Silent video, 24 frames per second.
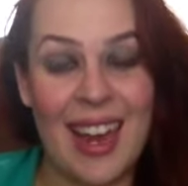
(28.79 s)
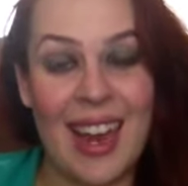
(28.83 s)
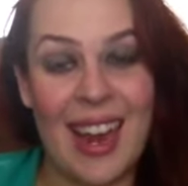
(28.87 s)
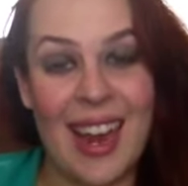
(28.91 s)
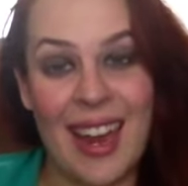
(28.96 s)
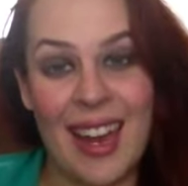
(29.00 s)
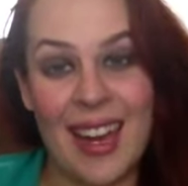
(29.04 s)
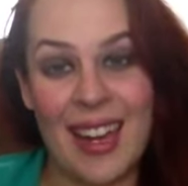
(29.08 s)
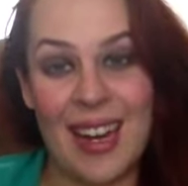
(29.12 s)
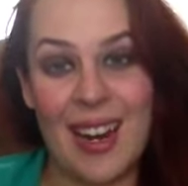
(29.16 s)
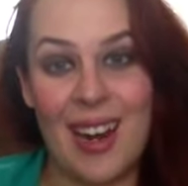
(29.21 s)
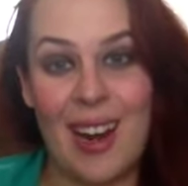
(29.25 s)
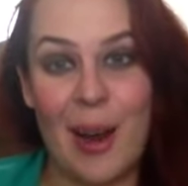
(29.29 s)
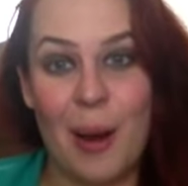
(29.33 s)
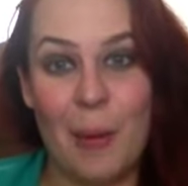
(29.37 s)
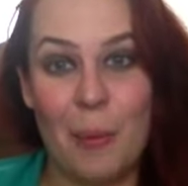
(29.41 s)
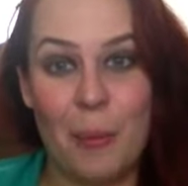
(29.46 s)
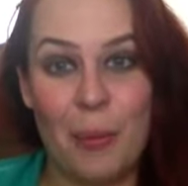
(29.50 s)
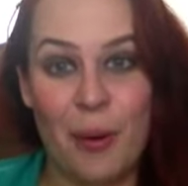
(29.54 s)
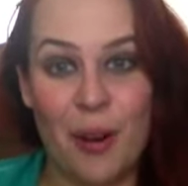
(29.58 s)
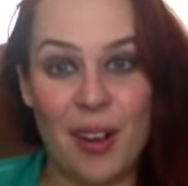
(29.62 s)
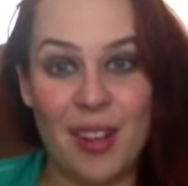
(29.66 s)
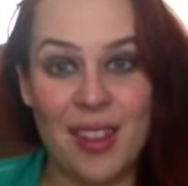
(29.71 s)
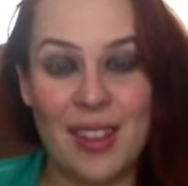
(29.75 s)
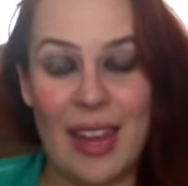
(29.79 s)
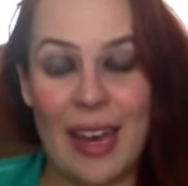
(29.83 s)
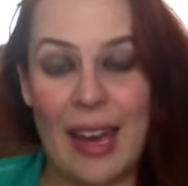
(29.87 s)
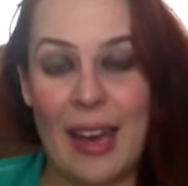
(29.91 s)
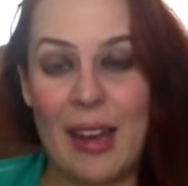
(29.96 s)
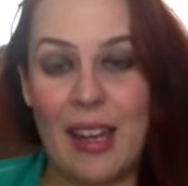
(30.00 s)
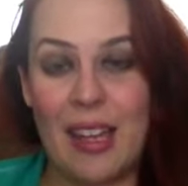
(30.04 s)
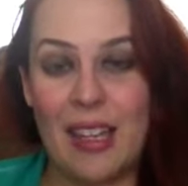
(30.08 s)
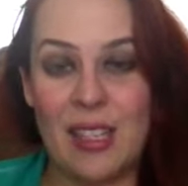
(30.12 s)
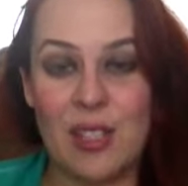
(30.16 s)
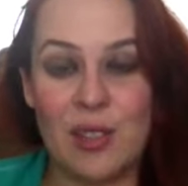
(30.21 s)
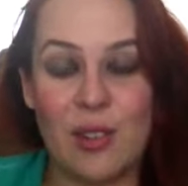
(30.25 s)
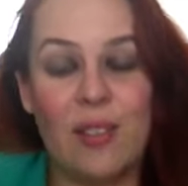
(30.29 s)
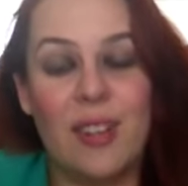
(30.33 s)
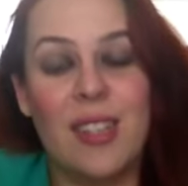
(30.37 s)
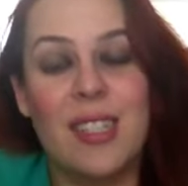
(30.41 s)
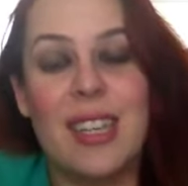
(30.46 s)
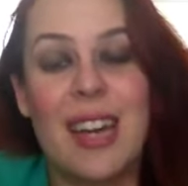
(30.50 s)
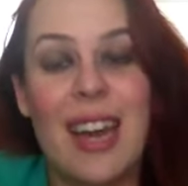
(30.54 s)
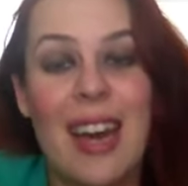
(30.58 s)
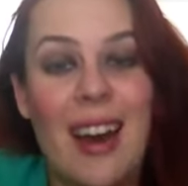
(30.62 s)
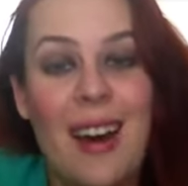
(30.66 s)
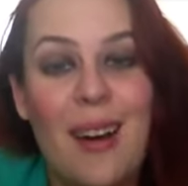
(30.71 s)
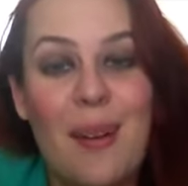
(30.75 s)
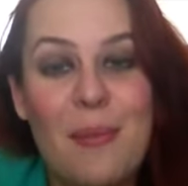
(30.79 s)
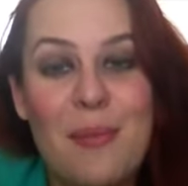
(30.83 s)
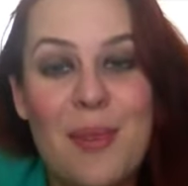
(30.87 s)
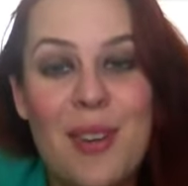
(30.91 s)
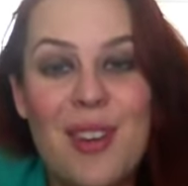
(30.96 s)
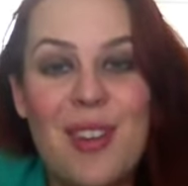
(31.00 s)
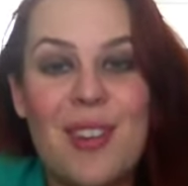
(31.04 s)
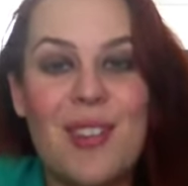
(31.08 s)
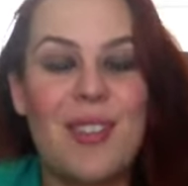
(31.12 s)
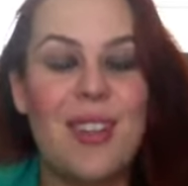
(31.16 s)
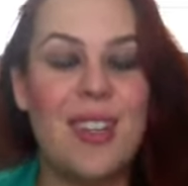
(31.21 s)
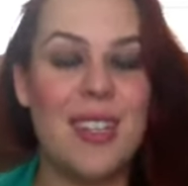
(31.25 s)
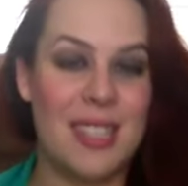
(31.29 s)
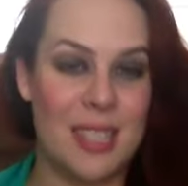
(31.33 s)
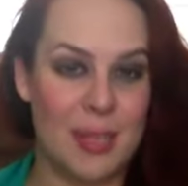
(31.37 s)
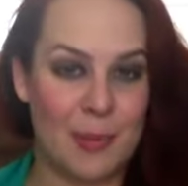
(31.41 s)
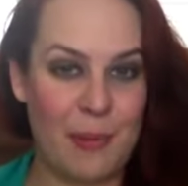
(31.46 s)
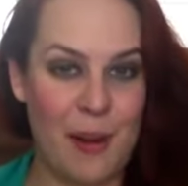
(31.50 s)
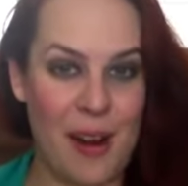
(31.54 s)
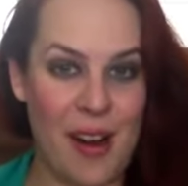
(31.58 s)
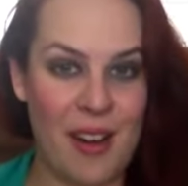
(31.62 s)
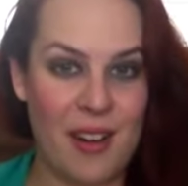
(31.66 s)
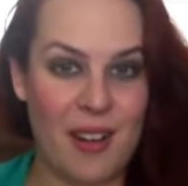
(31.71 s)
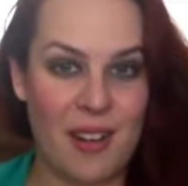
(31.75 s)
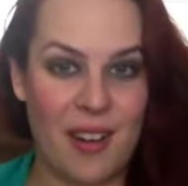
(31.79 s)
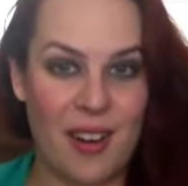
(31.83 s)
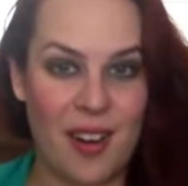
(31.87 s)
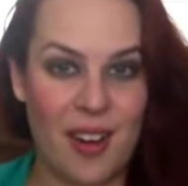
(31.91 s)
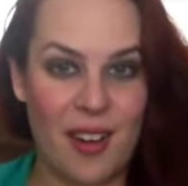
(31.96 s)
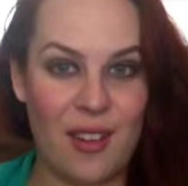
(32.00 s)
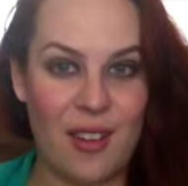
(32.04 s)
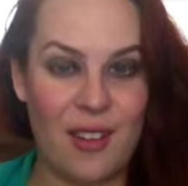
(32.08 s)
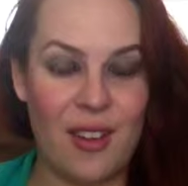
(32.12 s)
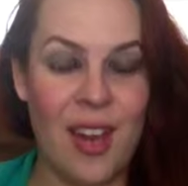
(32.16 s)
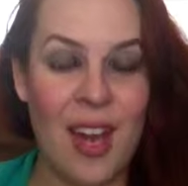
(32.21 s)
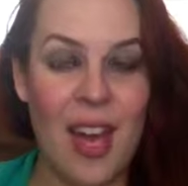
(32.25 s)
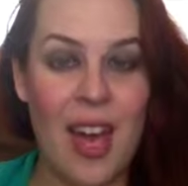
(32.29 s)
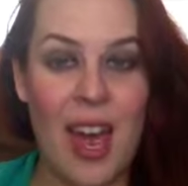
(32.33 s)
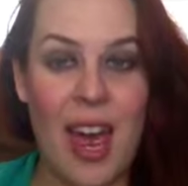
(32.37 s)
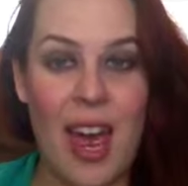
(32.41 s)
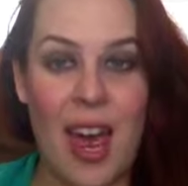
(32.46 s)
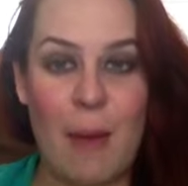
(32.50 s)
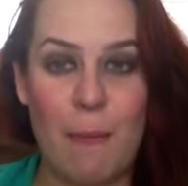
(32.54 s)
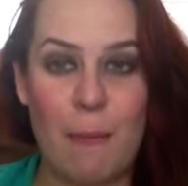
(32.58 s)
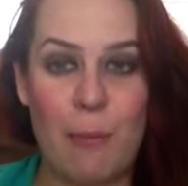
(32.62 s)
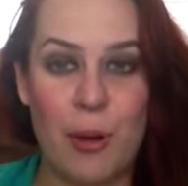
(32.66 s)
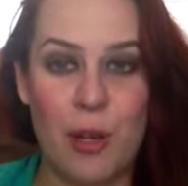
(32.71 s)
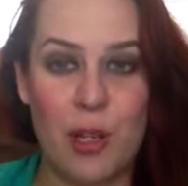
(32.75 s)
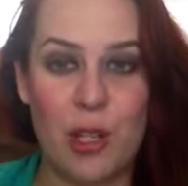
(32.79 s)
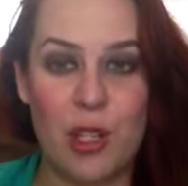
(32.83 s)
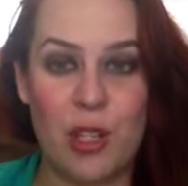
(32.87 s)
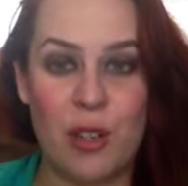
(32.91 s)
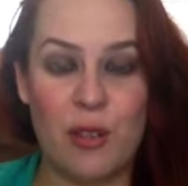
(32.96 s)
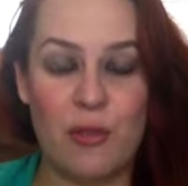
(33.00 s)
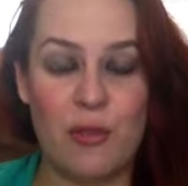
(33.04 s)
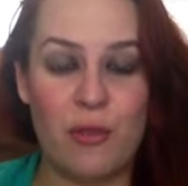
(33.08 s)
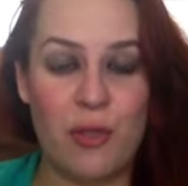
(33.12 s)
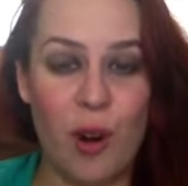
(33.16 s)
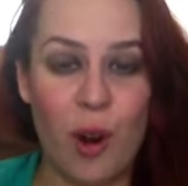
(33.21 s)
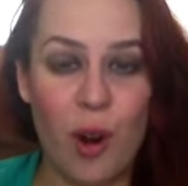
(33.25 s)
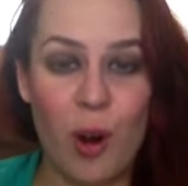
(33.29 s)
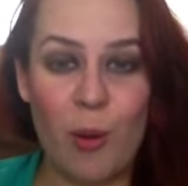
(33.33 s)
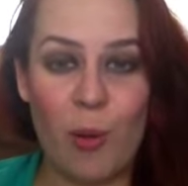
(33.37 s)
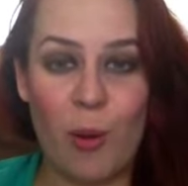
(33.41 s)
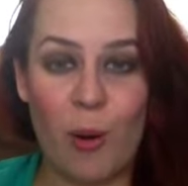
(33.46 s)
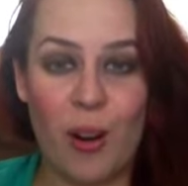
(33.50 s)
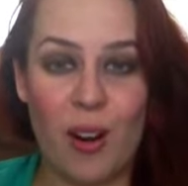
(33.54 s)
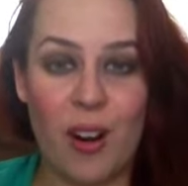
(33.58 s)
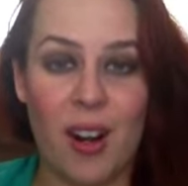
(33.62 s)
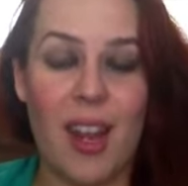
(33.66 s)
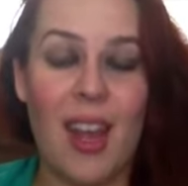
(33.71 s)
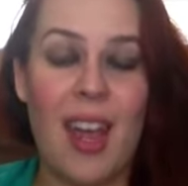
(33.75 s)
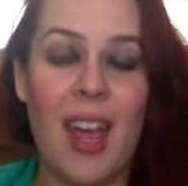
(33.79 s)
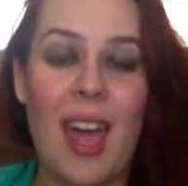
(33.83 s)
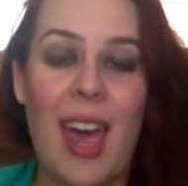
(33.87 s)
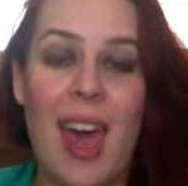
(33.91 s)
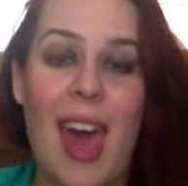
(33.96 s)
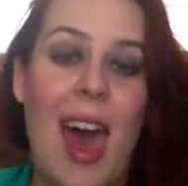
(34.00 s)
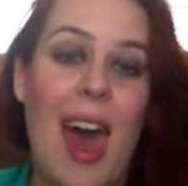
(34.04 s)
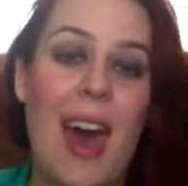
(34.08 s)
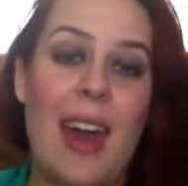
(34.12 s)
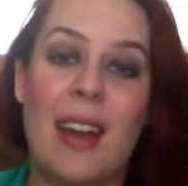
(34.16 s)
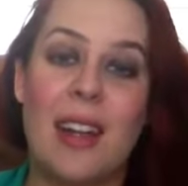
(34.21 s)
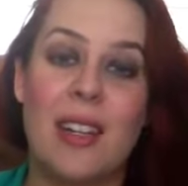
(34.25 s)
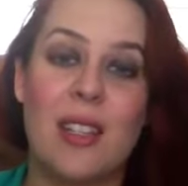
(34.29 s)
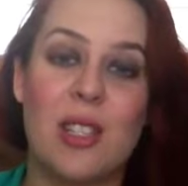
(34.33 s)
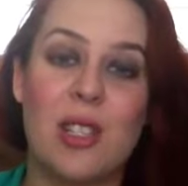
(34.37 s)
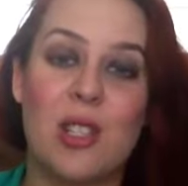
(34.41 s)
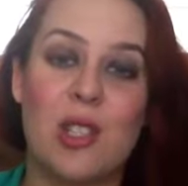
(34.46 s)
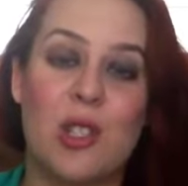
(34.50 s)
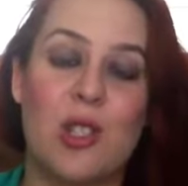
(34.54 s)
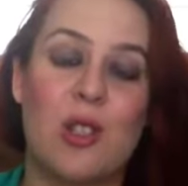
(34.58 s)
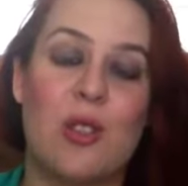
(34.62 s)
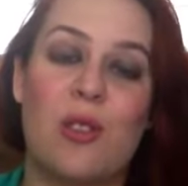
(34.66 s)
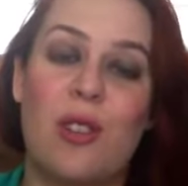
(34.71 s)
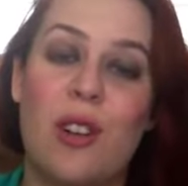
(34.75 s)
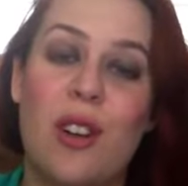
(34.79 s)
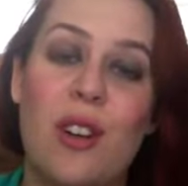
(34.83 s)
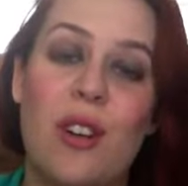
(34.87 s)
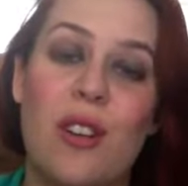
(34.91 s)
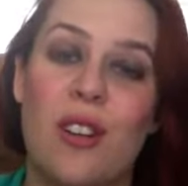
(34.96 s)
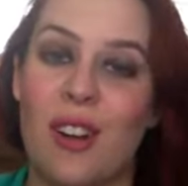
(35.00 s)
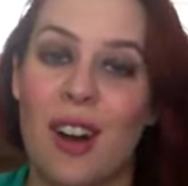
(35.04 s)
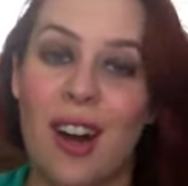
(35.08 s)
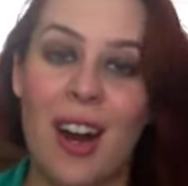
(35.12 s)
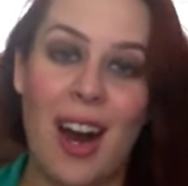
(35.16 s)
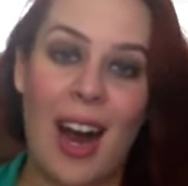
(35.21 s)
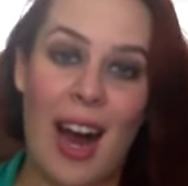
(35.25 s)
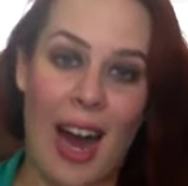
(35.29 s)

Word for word: and a book that is going to help you, inspire you, and push you forward. And it's true.